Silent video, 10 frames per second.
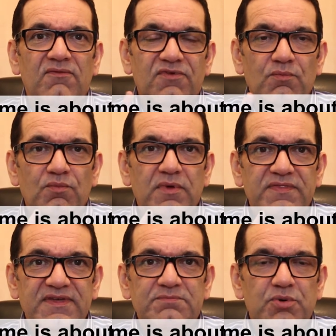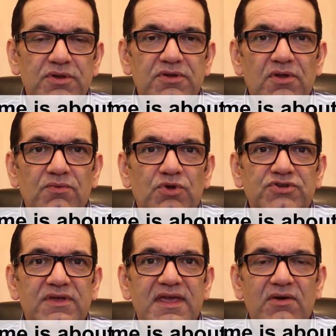from this point on,
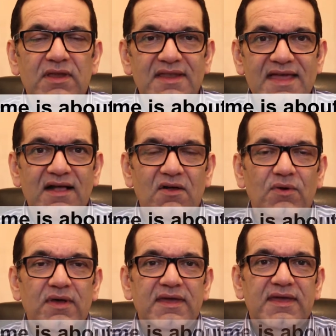what you're hearing now